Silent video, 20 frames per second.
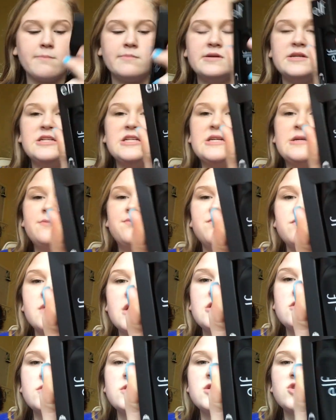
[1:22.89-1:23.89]
But yeah,
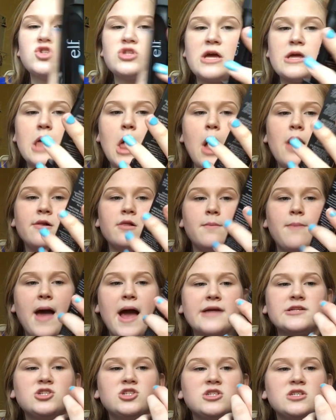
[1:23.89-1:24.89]
this is what it looks like. The
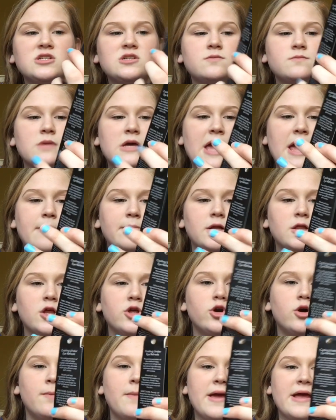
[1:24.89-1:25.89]
packaging came a
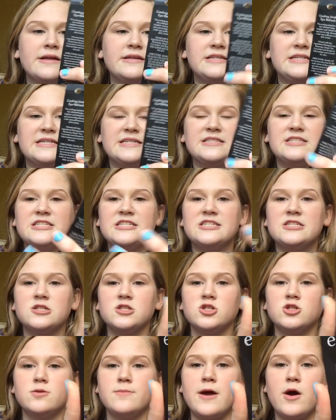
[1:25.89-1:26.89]
little bit dented, a
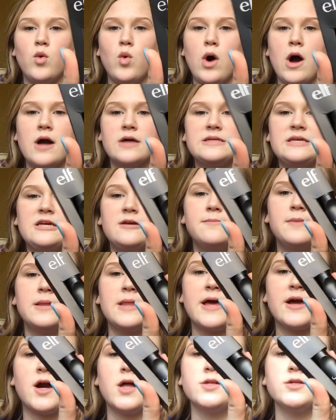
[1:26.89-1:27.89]
little bit wonky, but
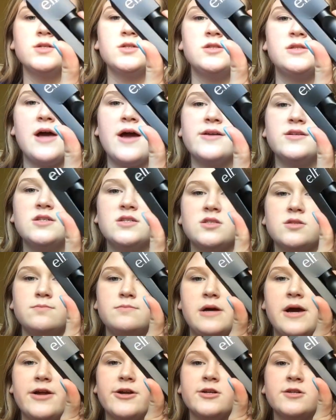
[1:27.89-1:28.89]
like other than that, it doesn't
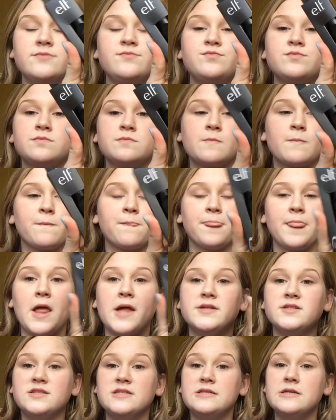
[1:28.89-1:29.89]
matter.
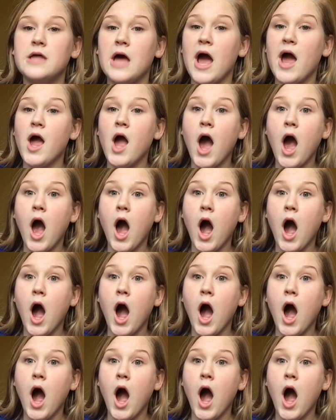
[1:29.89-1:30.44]
See that?